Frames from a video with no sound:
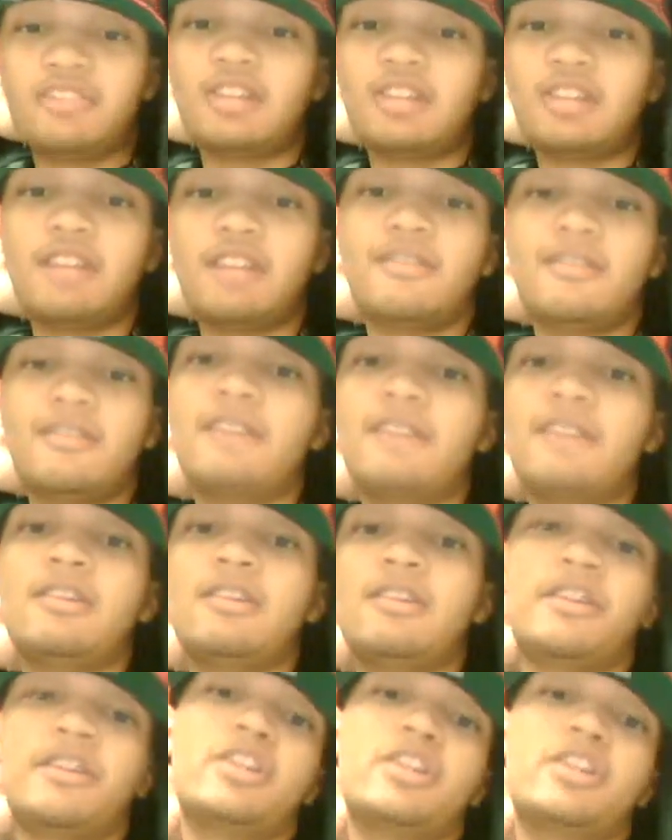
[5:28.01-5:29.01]
so I don't know how
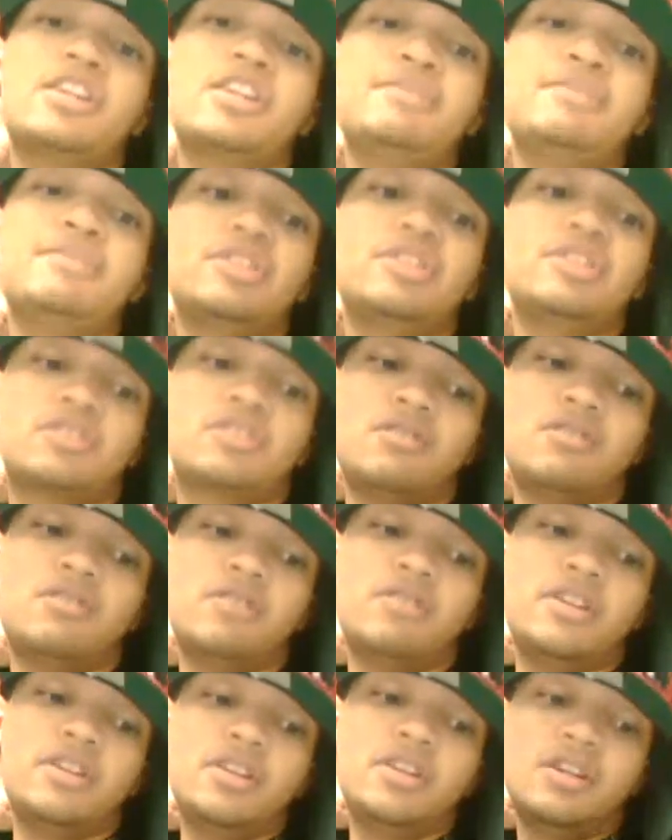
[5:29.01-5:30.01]
long I'm going to keep this
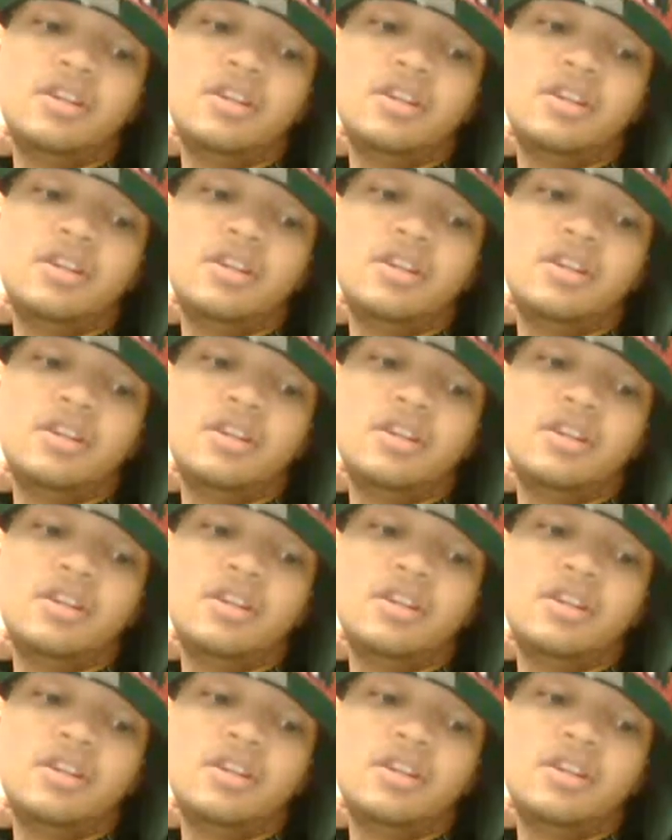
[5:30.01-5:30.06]
going.